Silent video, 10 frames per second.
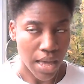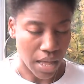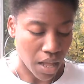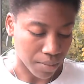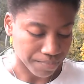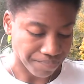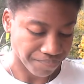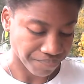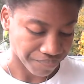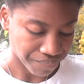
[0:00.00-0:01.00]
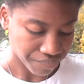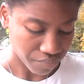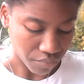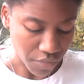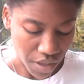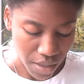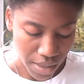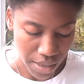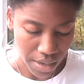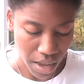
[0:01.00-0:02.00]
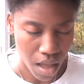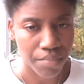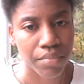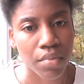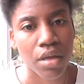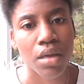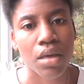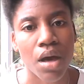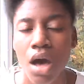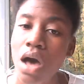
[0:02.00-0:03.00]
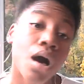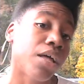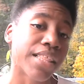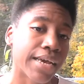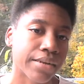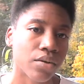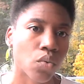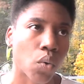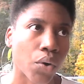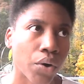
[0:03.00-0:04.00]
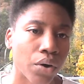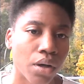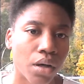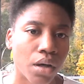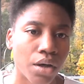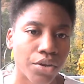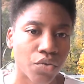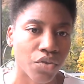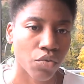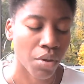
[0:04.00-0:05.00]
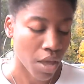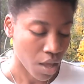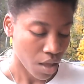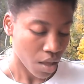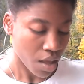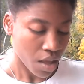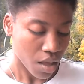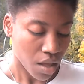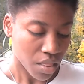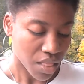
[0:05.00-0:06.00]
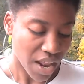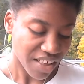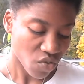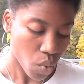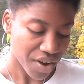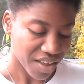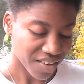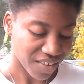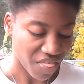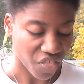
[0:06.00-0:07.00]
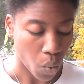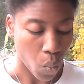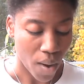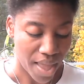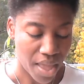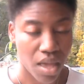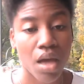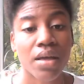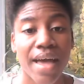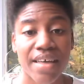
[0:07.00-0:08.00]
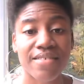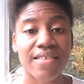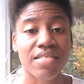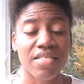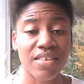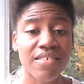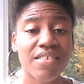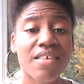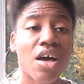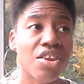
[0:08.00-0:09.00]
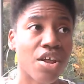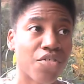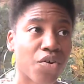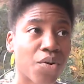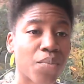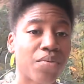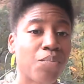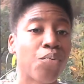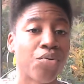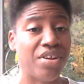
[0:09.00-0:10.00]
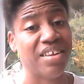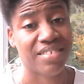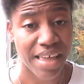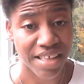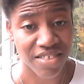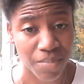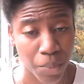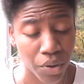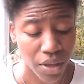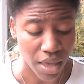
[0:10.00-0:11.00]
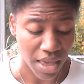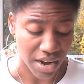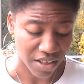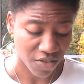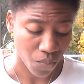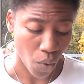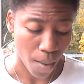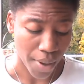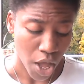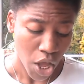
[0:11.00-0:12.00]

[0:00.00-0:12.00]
online or on YouTube. The next one is The Way. Guys, this is another pretty intense book and it's from